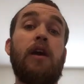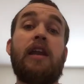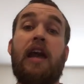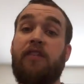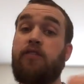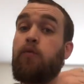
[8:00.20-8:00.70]
Ren
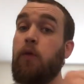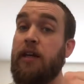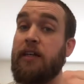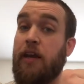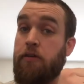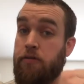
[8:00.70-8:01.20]
as
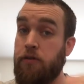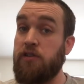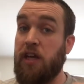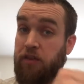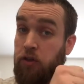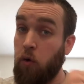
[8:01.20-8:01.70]
twin characters
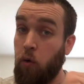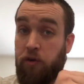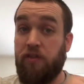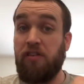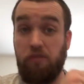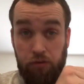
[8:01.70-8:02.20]
at the core of the
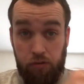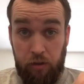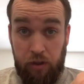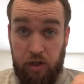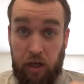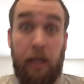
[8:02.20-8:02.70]
sequel
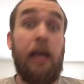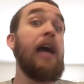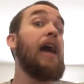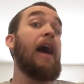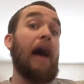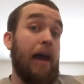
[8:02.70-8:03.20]
trilogy.
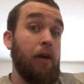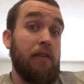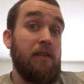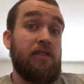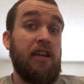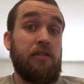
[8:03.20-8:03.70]
I don't
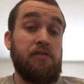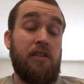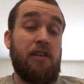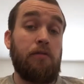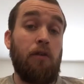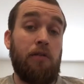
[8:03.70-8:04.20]
even think there's
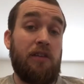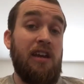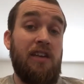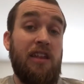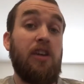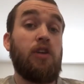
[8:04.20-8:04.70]
anything wrong with the
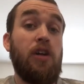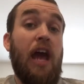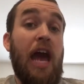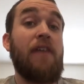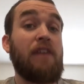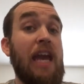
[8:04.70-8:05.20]
idea they could
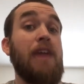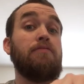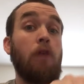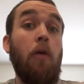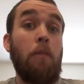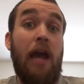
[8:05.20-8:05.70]
have a
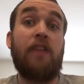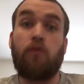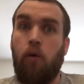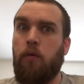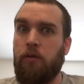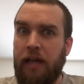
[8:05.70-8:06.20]
romance
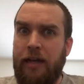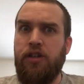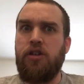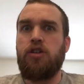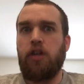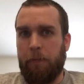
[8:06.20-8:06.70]
or a
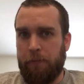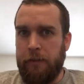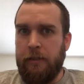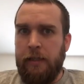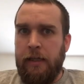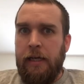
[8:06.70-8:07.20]
relationship.
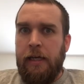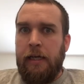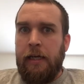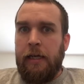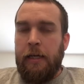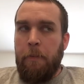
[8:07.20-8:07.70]

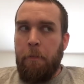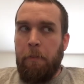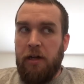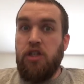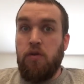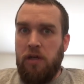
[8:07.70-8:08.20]

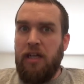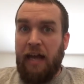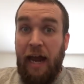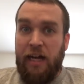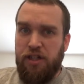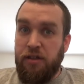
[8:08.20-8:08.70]
But you need to
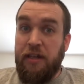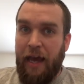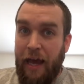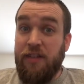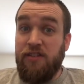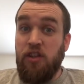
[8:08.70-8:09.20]
actually
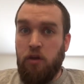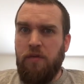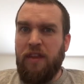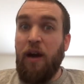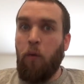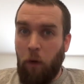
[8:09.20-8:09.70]
execute
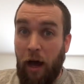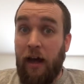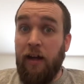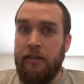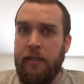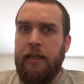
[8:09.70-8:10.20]
that
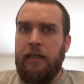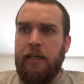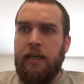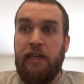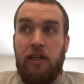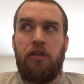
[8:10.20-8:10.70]
well,
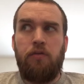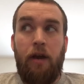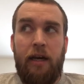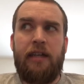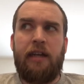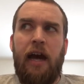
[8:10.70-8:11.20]
and you need to
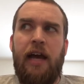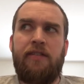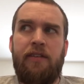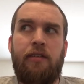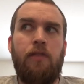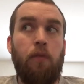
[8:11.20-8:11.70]
recognize
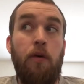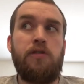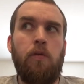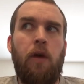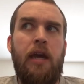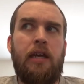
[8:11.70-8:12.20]
that The Force
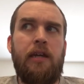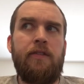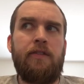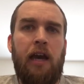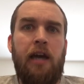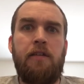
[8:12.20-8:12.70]

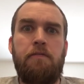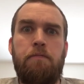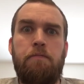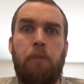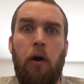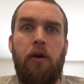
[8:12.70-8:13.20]
Awakens kind
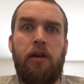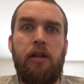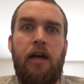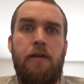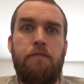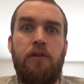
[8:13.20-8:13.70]
of burned a
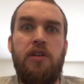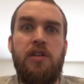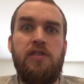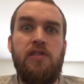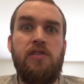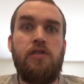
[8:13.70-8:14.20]
lot of
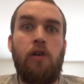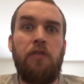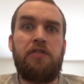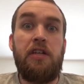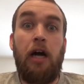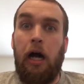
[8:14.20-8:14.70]
bridges and
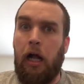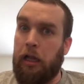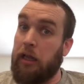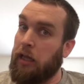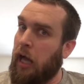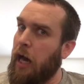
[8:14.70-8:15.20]
salted a
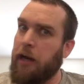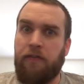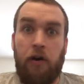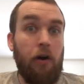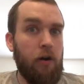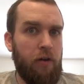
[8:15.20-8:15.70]
lot
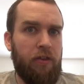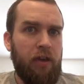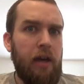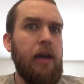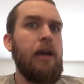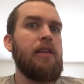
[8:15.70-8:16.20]
of earth
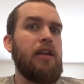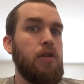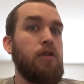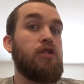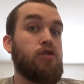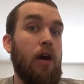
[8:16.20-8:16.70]
that you
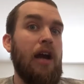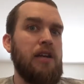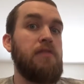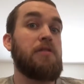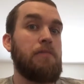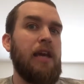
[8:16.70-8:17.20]
could try and
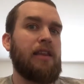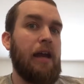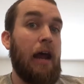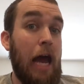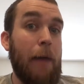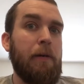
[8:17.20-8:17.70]
use to make that
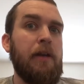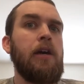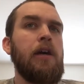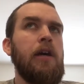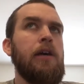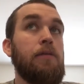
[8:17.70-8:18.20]
happen
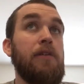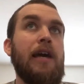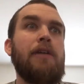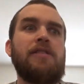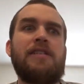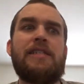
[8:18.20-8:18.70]

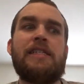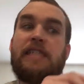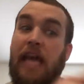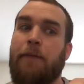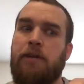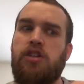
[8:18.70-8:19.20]
without
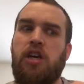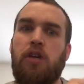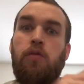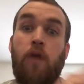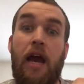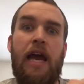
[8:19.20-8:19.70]

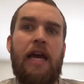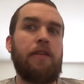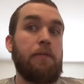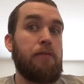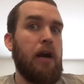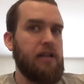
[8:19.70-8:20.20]
damaging Rey in
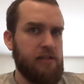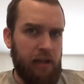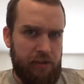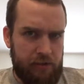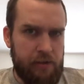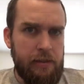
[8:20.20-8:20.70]
the
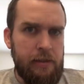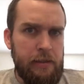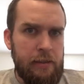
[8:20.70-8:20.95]
process.